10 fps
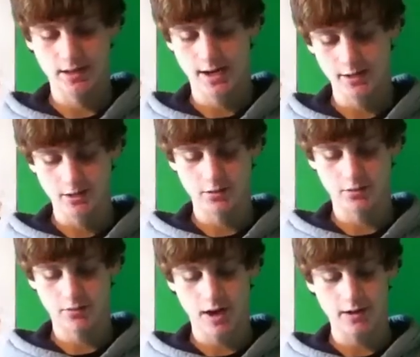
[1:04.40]
how you
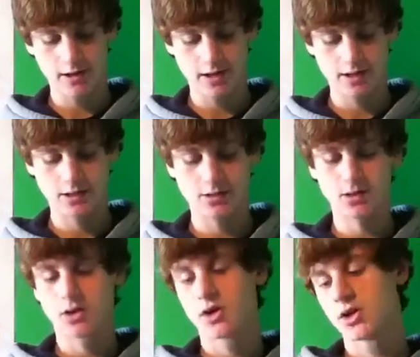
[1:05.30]
fire it is
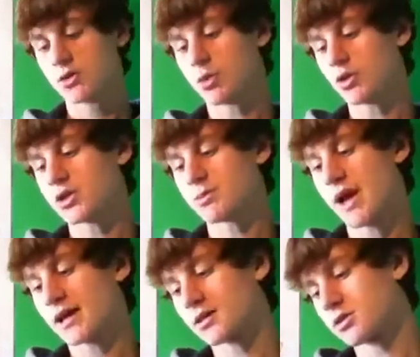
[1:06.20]
you pull this
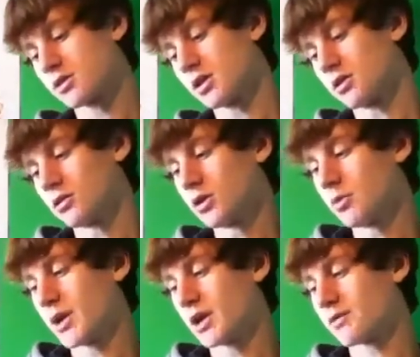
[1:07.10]
back, there's a little loop
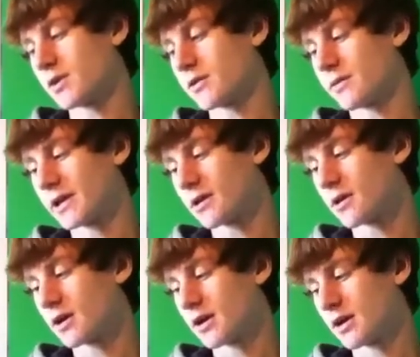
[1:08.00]
here for your
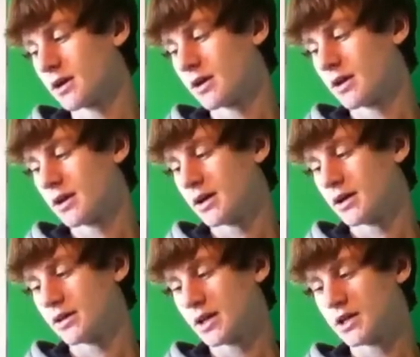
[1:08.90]
finger,
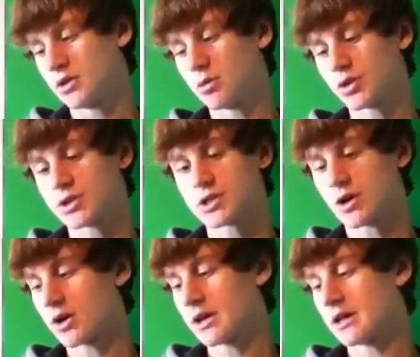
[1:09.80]
and then you put the
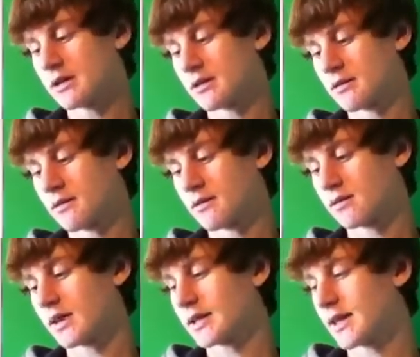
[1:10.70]
dart in
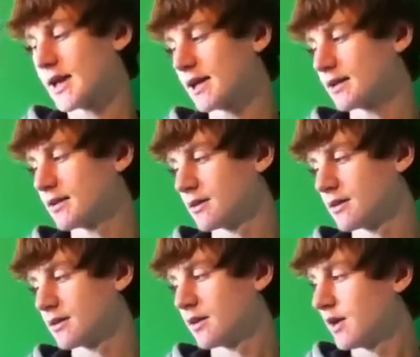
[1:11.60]
like that.
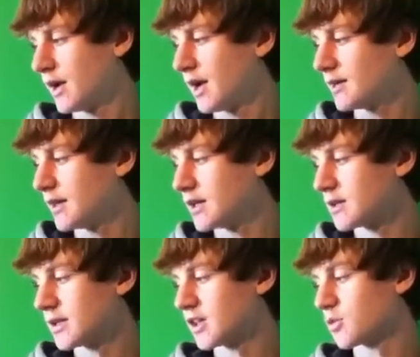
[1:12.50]
And then you
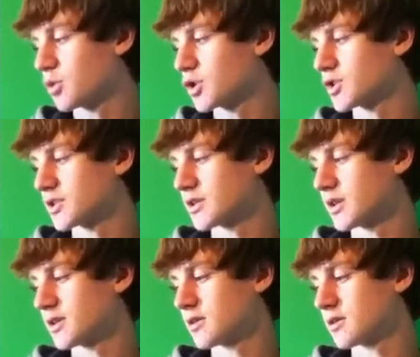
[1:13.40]
can either push this
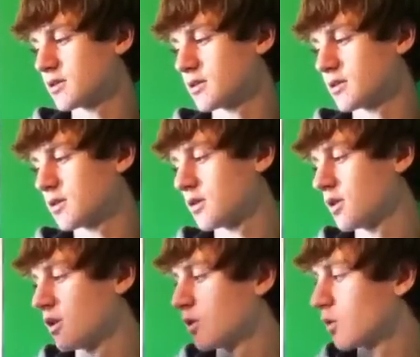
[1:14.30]
in
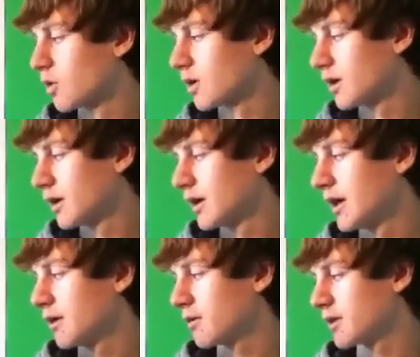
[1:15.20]
or
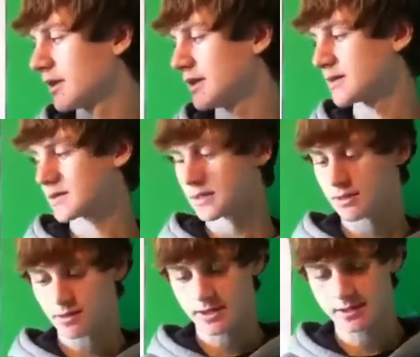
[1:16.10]
hit one of these.
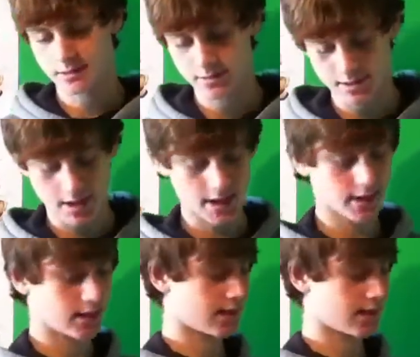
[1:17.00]
They're on either side,